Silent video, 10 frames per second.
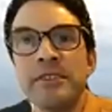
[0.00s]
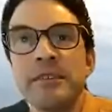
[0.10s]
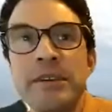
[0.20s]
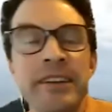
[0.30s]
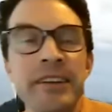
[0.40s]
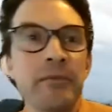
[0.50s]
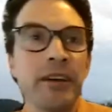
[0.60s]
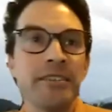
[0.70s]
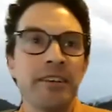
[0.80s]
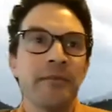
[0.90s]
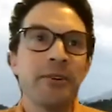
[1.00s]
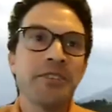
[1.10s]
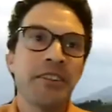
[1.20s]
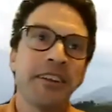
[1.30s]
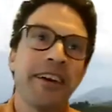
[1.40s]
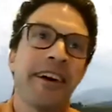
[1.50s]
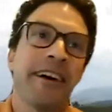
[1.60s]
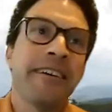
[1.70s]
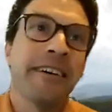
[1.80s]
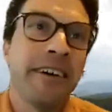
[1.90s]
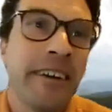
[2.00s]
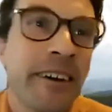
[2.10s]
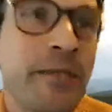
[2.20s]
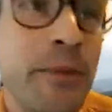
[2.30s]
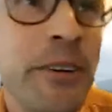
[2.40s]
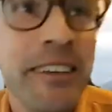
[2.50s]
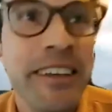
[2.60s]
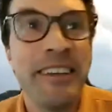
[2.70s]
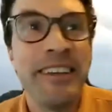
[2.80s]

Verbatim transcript: the beginning when I said I wasn't an, uh, an expert in